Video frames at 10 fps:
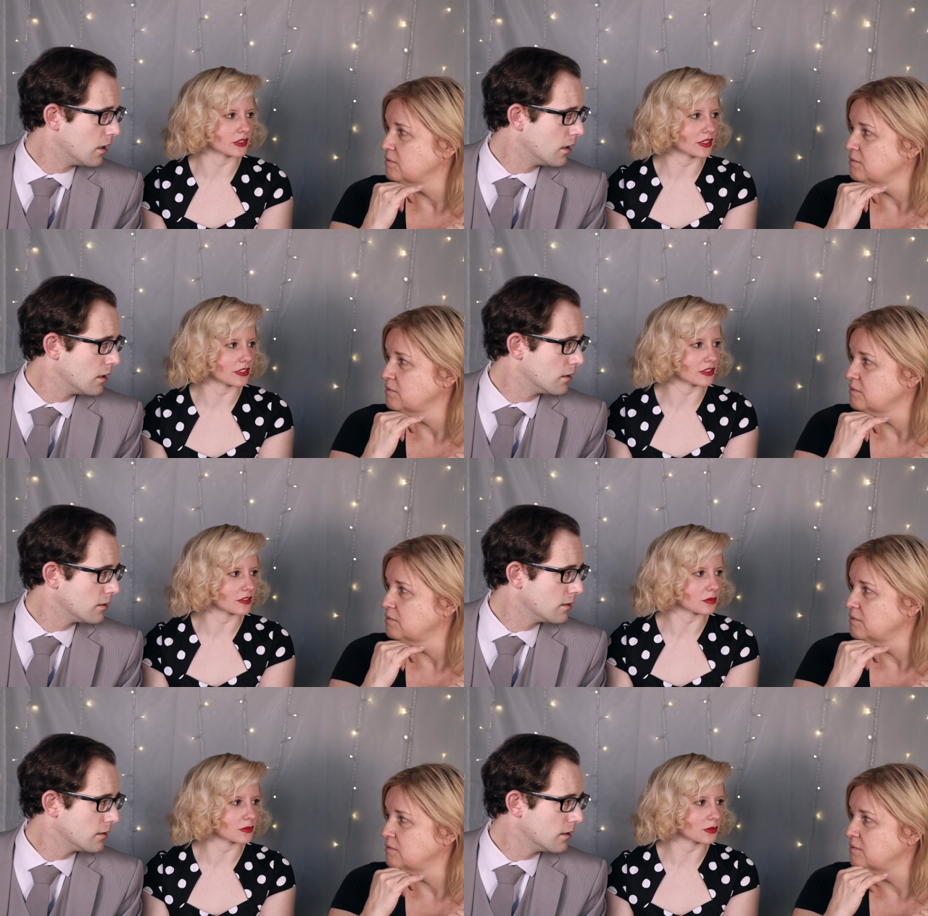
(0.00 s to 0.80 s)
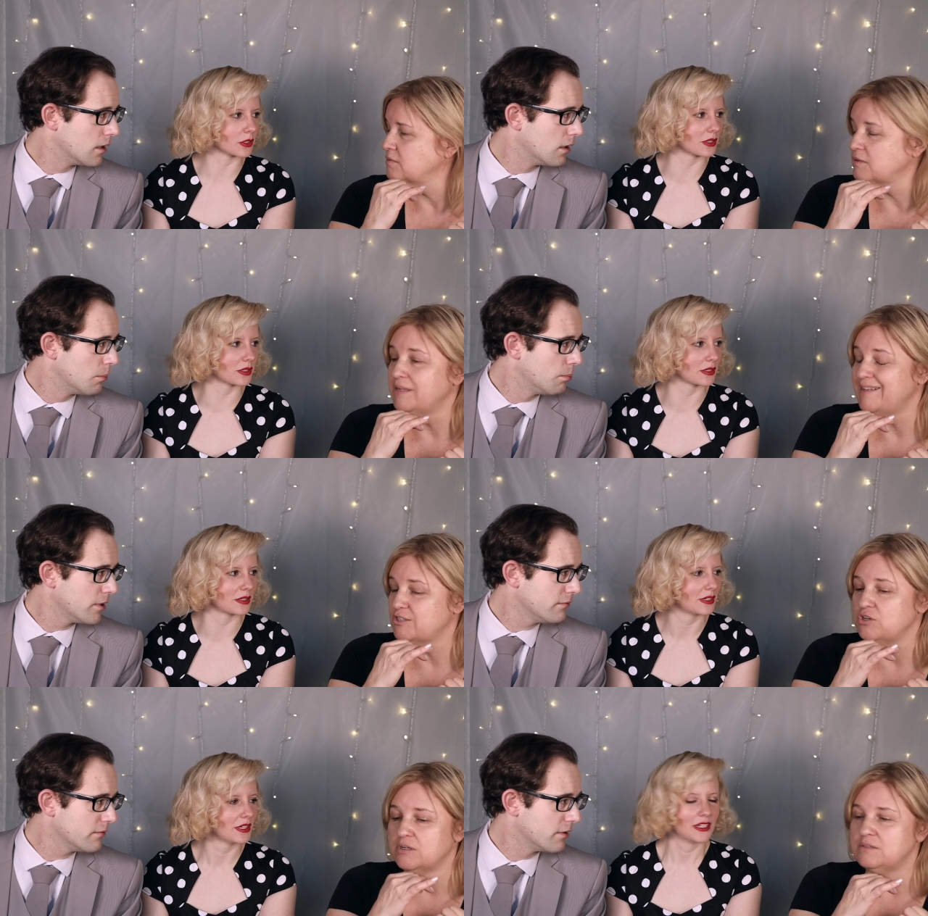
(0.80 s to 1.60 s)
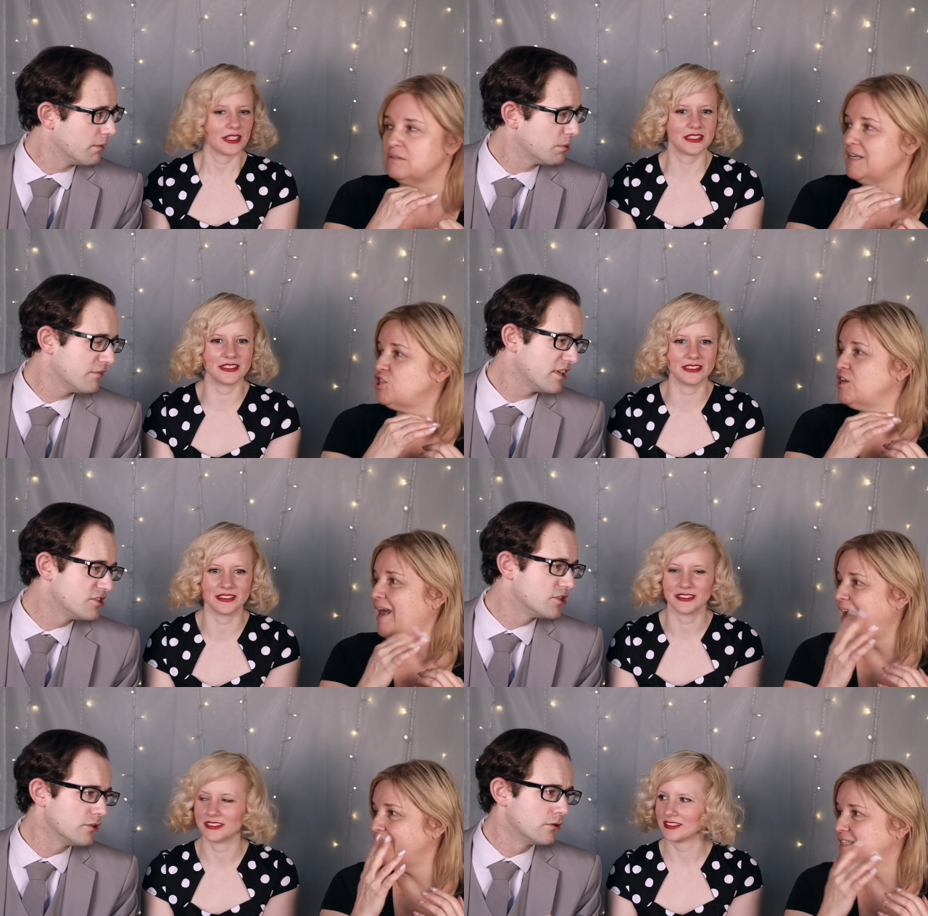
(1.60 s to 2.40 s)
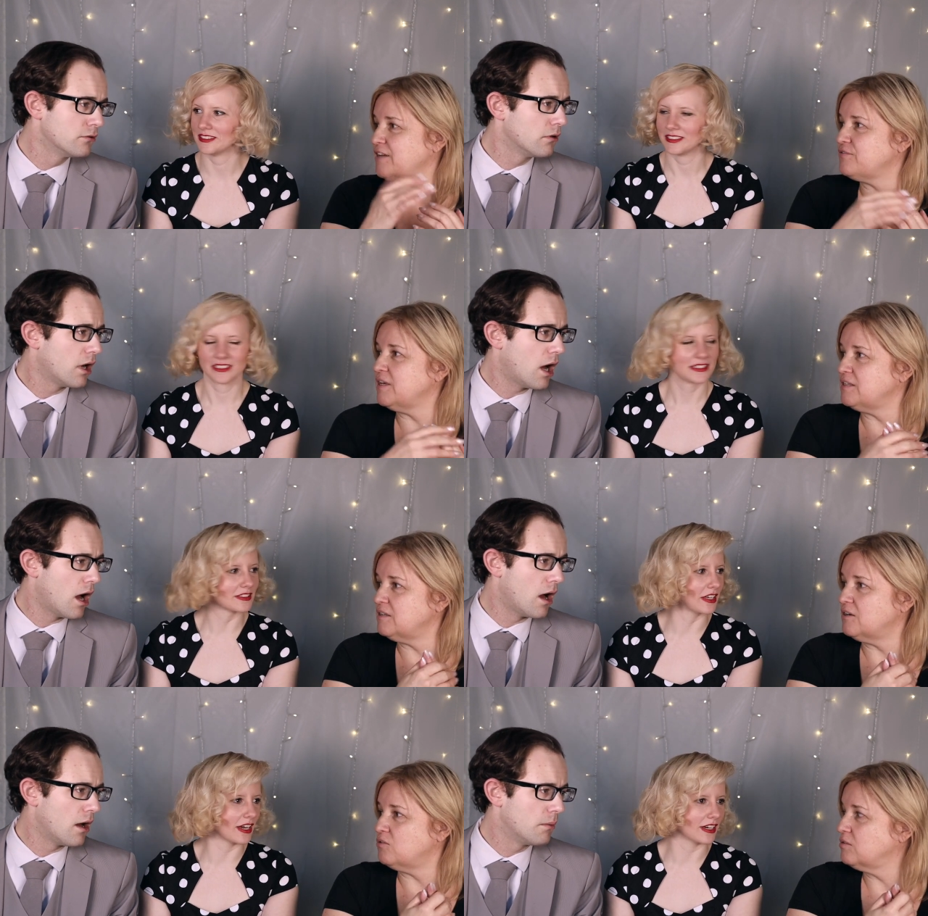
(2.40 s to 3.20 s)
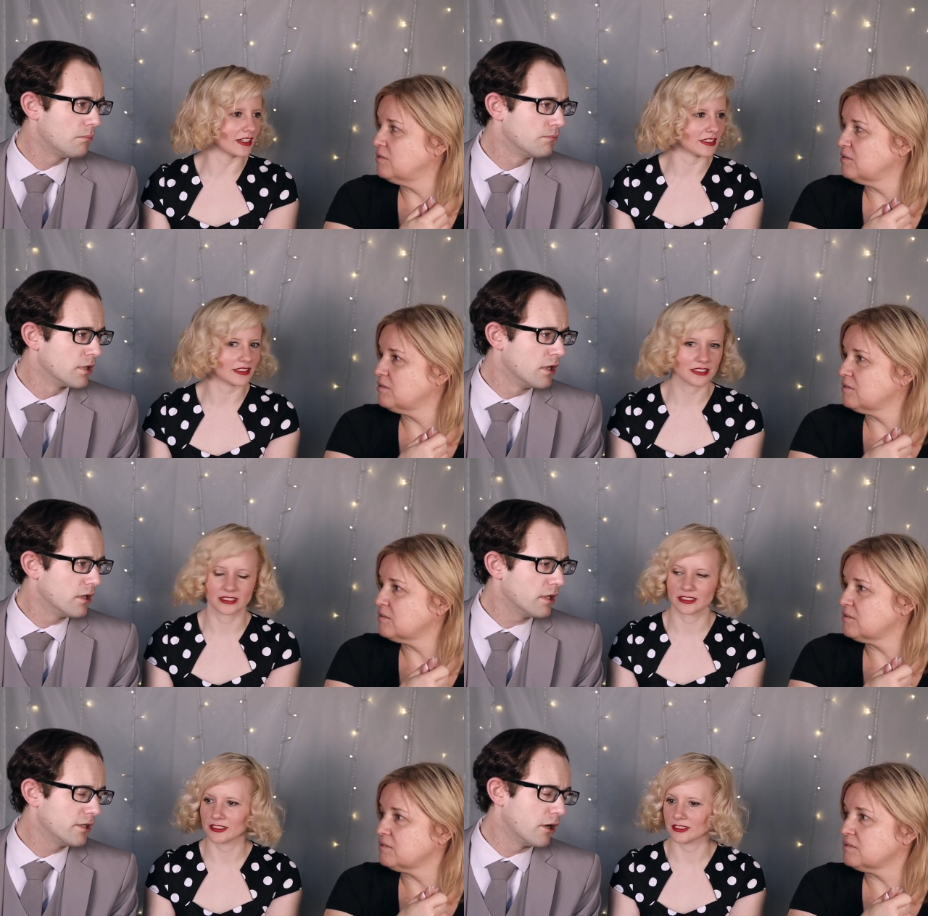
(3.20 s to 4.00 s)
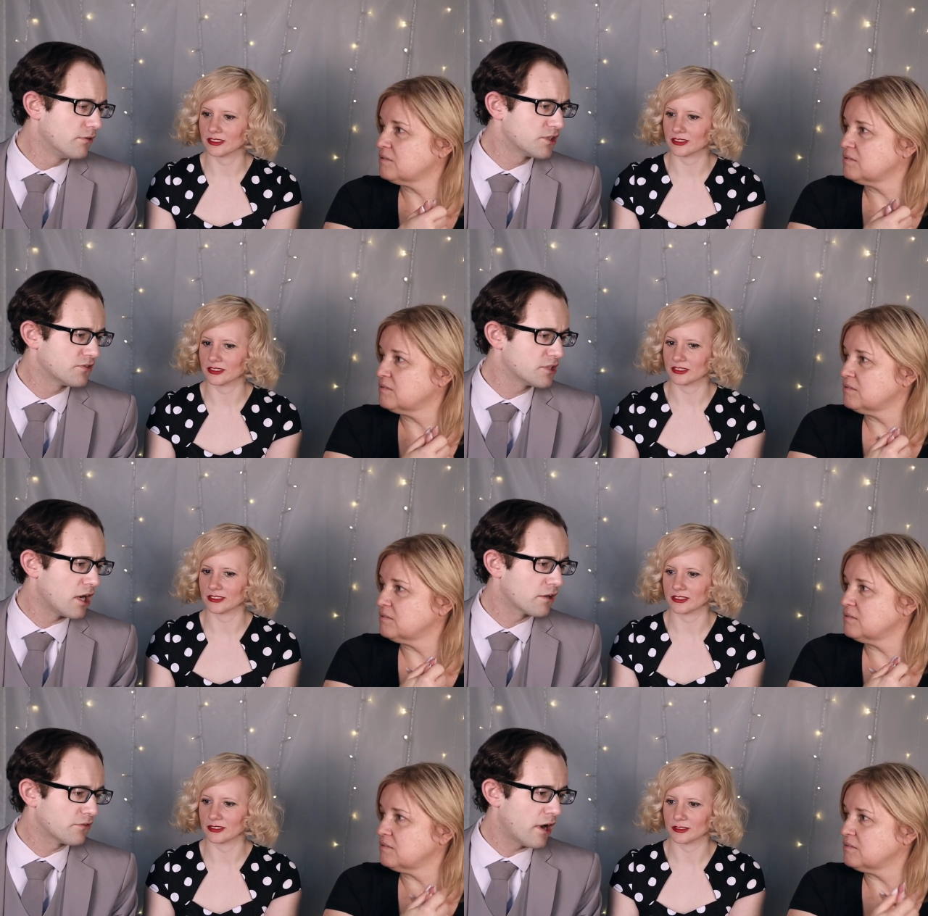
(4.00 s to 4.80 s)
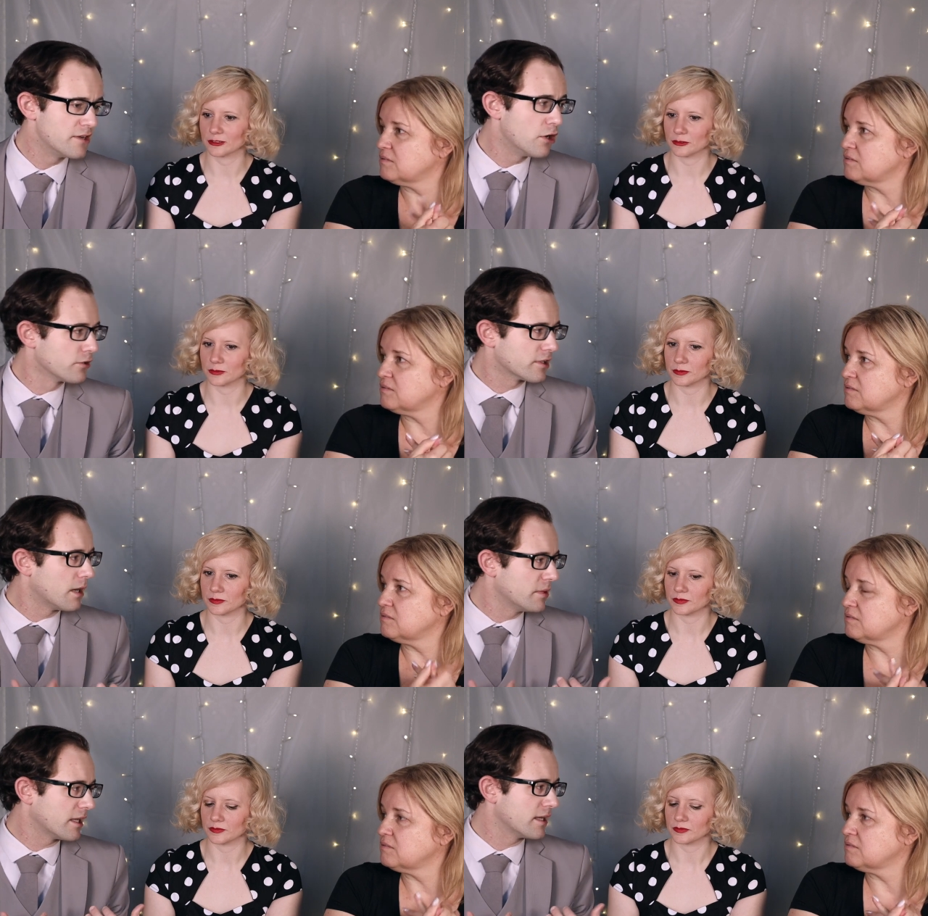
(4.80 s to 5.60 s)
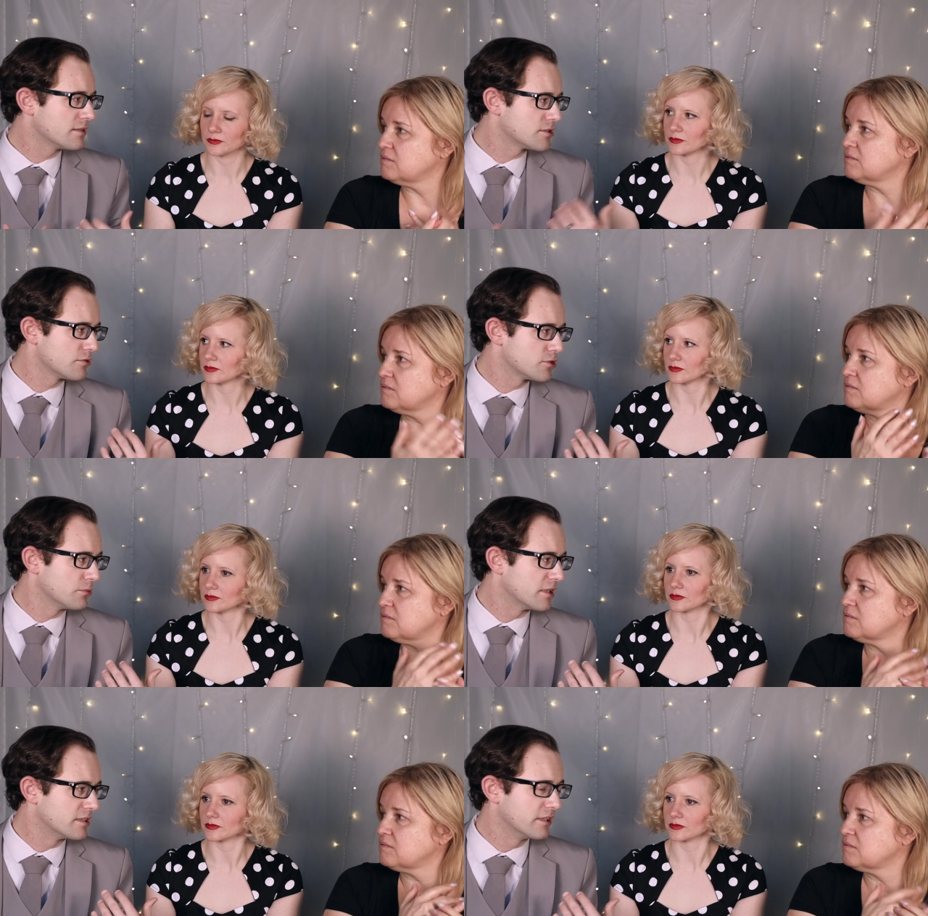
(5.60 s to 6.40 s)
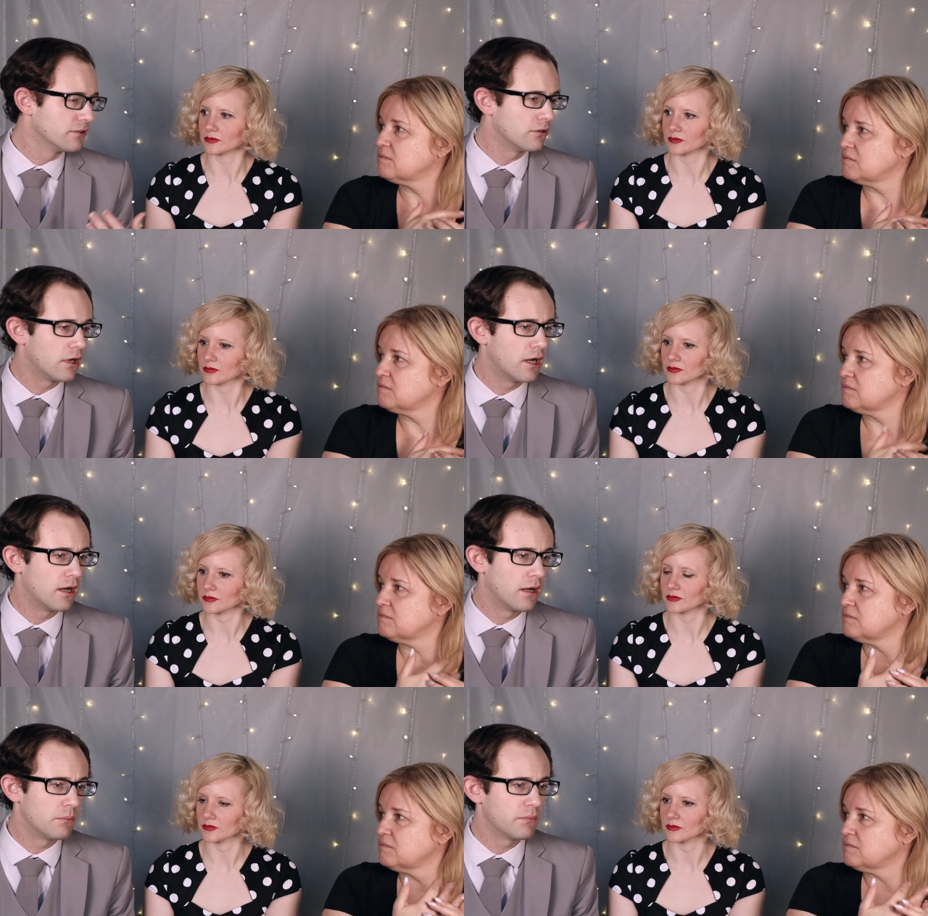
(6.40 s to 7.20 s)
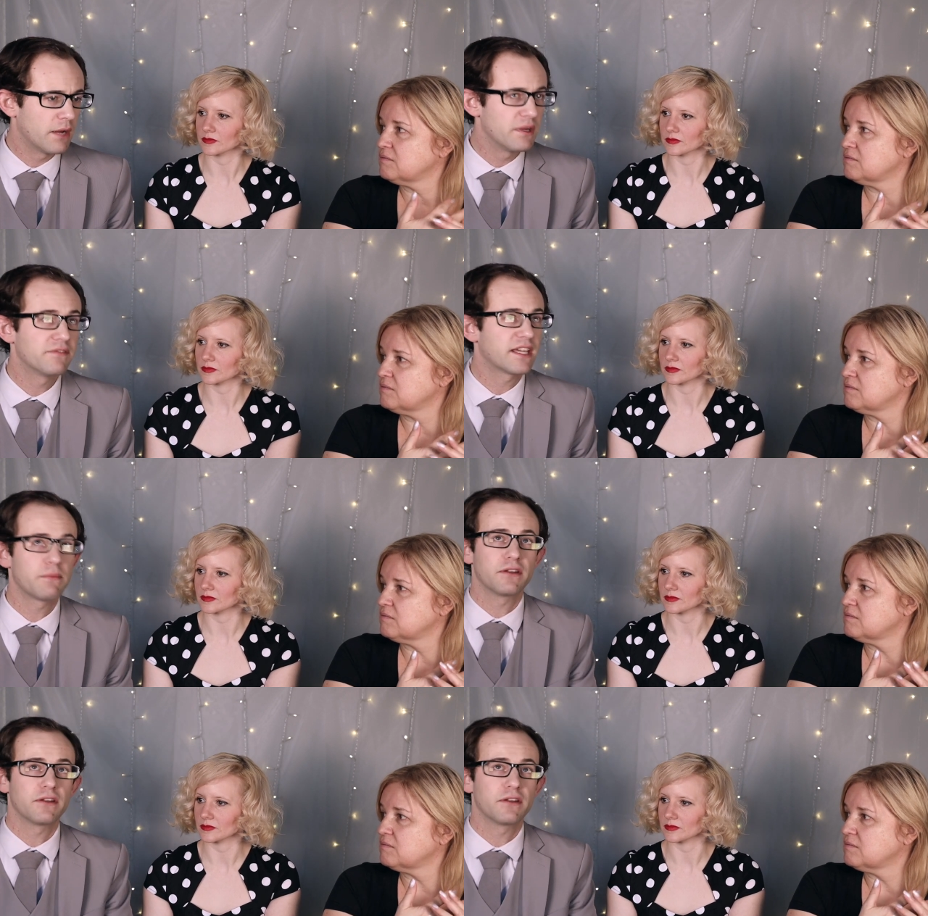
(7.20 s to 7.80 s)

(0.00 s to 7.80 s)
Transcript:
Speaker 1: really touched us before. Well, that's but good.
Speaker 2: But they should ask if they do. Um, yeah. You know, if it's a photographer, I know they're coming in, so it's no big deal. Um, I mean, if they came